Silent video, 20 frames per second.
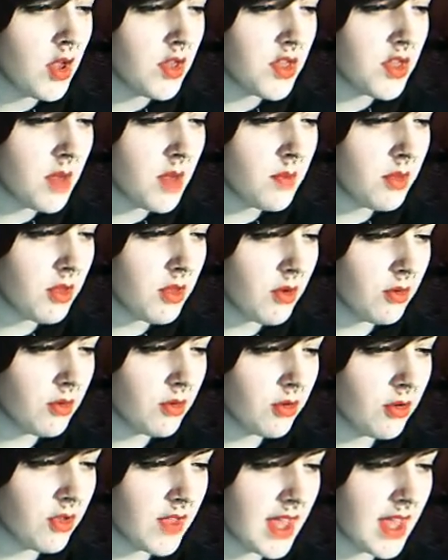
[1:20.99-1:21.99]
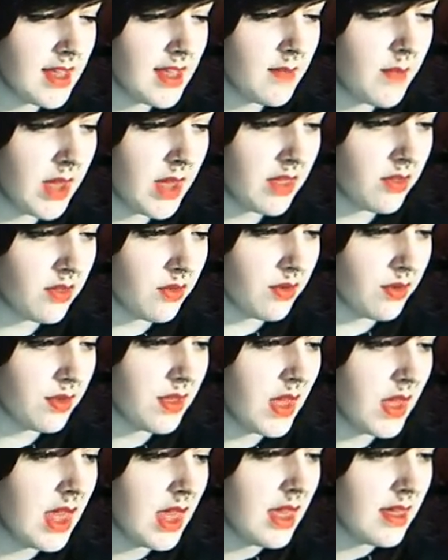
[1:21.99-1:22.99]
Some soldiers send
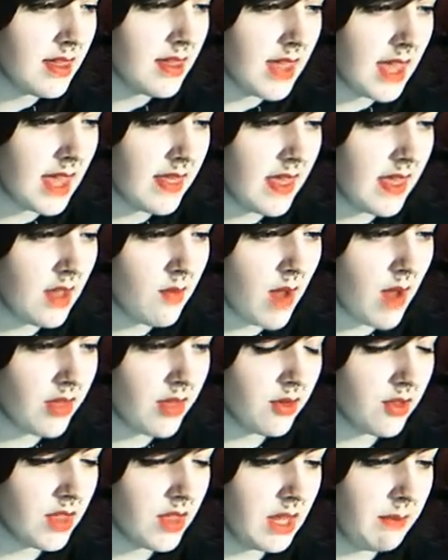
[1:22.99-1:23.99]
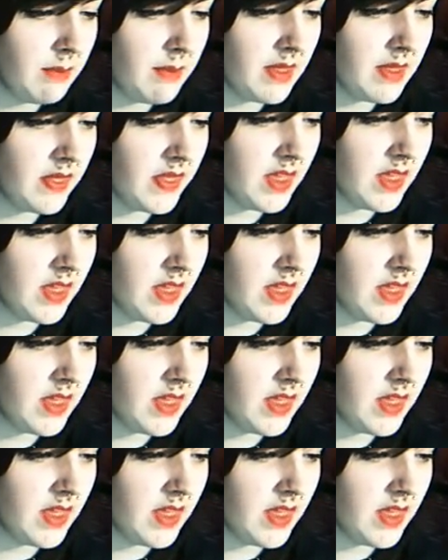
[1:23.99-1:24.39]
epistles, say they'd rather sleep in